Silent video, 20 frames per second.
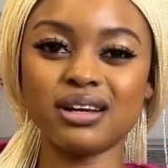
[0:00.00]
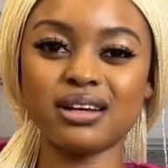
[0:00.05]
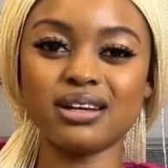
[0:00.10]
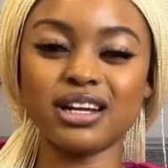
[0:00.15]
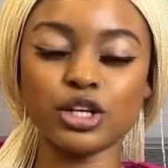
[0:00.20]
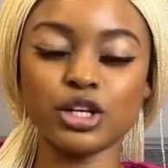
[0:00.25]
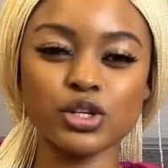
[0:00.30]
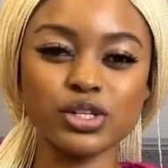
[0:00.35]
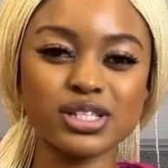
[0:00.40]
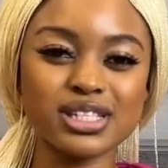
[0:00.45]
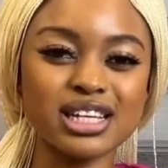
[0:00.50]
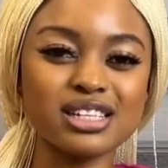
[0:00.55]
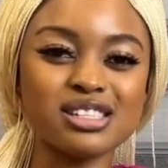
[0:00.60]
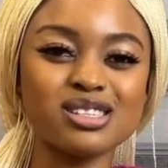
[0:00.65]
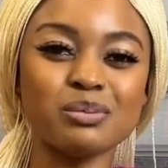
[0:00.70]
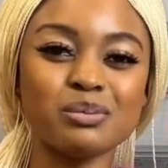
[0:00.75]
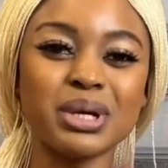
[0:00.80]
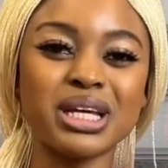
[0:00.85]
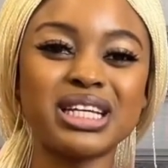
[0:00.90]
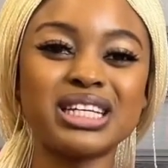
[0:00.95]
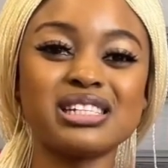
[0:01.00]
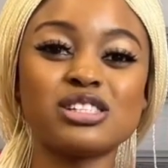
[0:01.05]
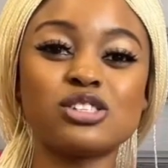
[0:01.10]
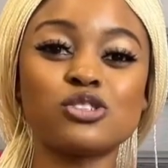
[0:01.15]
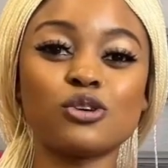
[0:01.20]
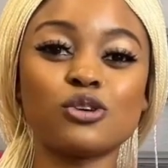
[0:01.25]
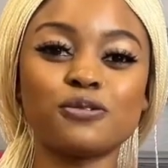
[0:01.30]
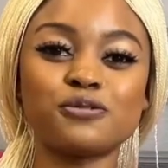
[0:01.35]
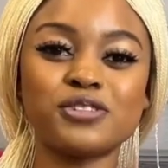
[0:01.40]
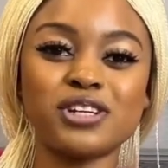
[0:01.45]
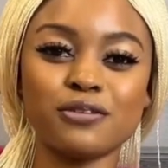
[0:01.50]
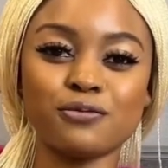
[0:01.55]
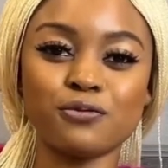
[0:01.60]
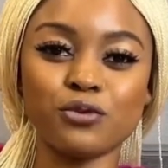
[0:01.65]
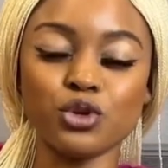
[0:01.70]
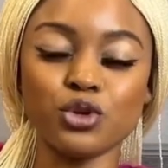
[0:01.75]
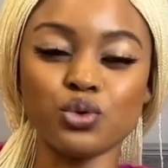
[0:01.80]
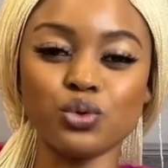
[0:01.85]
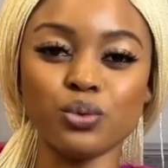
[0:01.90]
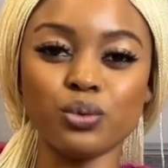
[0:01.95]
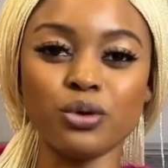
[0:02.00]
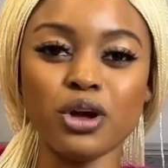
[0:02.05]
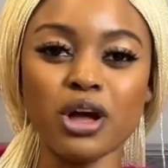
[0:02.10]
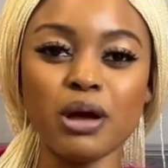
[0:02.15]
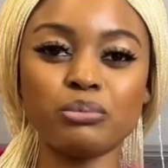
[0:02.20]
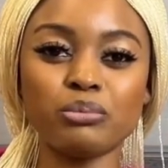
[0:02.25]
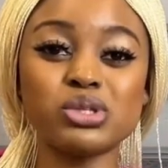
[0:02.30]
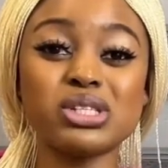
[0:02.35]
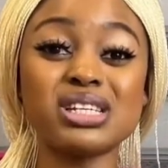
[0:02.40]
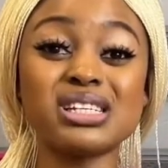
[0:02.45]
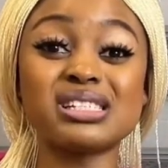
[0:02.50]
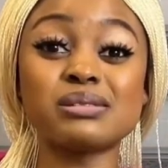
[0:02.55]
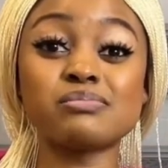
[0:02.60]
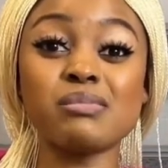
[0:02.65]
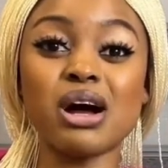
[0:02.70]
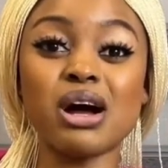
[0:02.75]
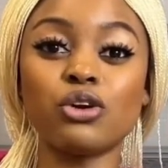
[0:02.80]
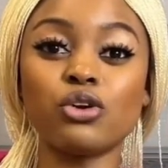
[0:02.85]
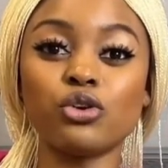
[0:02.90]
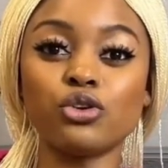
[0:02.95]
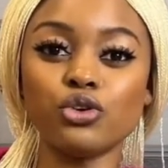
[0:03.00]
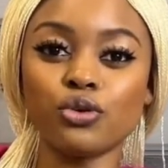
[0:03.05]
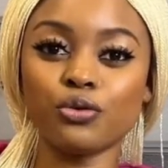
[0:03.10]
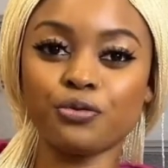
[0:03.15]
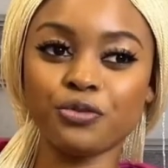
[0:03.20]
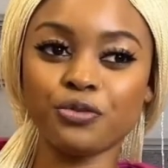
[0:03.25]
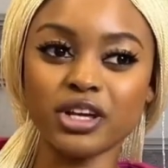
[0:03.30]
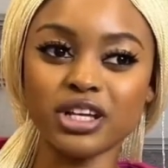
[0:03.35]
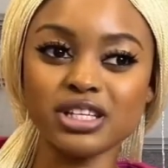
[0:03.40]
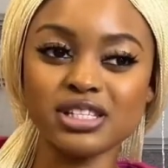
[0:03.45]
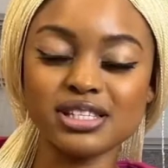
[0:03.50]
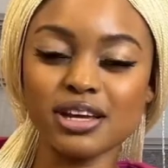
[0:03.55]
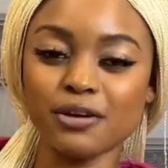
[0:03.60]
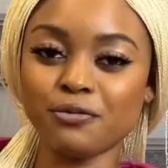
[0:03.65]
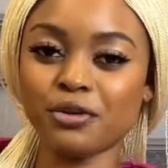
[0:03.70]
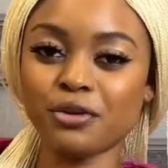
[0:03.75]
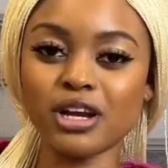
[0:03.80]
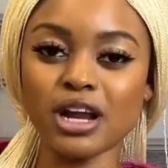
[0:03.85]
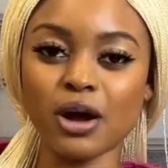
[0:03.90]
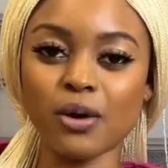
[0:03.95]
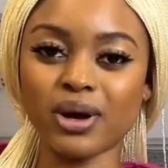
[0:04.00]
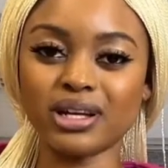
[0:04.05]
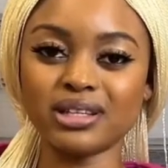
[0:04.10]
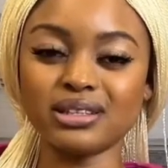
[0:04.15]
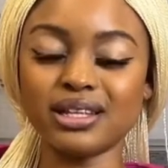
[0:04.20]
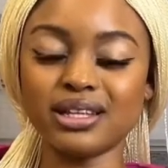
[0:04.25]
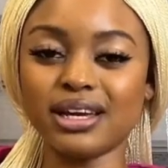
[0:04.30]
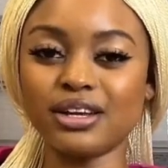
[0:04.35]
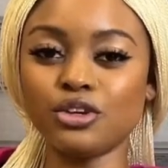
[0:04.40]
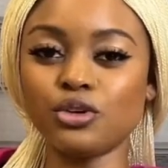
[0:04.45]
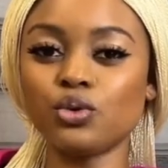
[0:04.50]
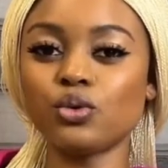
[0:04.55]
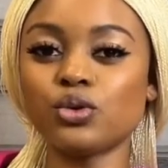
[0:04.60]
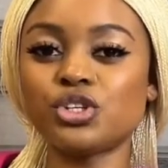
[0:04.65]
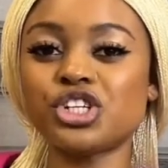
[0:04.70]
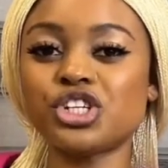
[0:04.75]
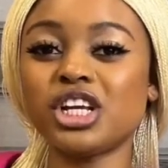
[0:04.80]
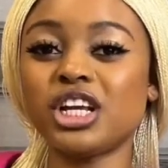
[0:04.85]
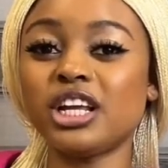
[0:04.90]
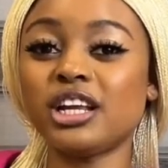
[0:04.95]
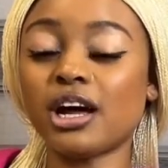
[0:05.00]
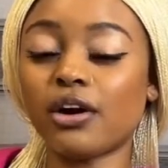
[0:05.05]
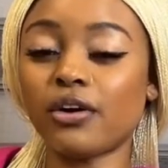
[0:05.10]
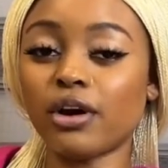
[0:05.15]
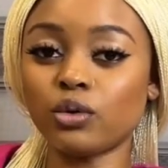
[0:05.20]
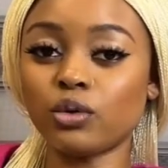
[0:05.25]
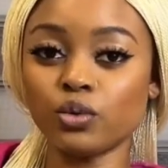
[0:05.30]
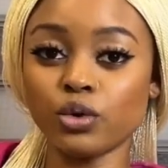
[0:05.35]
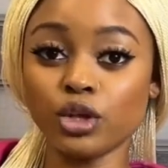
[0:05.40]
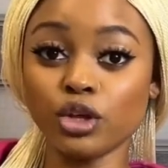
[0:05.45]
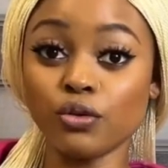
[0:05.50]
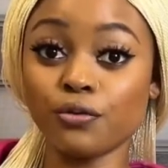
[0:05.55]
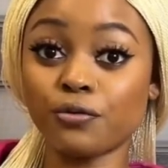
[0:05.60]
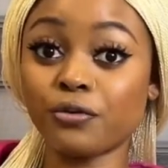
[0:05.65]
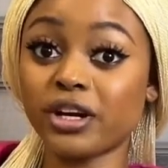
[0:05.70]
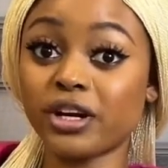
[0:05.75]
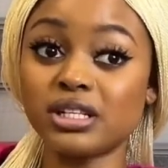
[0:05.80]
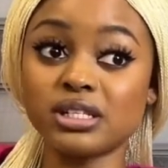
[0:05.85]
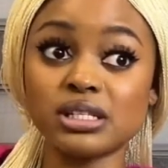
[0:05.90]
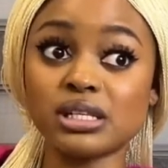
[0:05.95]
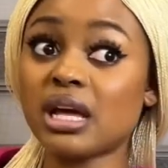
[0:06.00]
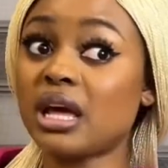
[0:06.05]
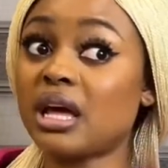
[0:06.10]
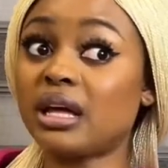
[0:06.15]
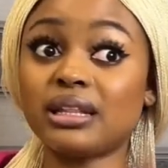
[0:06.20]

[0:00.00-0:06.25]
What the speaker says: They're just there to make it softer for you, put a smile on your face every now and then, you know, chilling around with your friends.